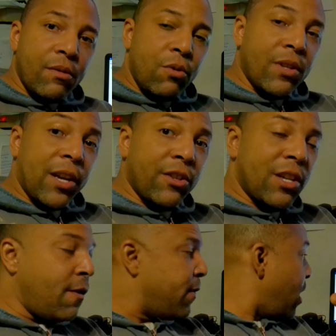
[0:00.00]
who's like
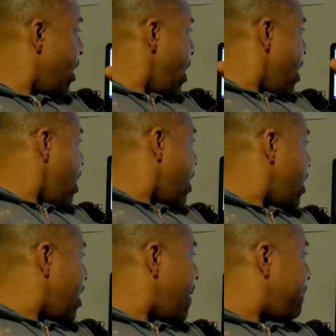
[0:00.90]
yourself,
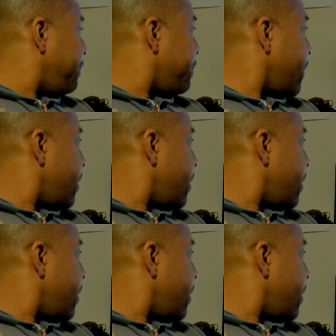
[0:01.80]
um,